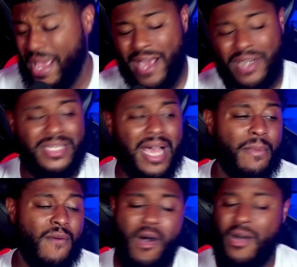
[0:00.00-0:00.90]
and on top
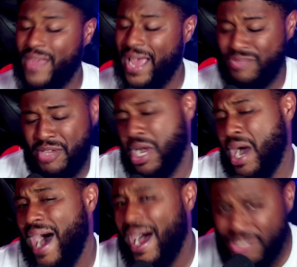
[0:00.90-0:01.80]
of all that, the
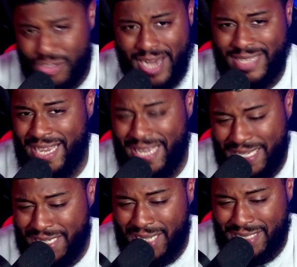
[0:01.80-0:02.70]
contract that he
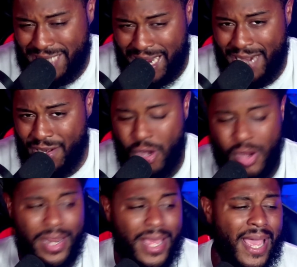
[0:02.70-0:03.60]
got signed
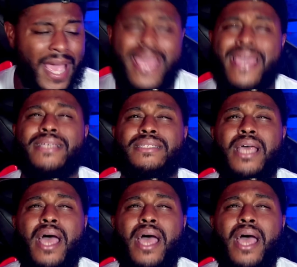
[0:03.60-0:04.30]
on is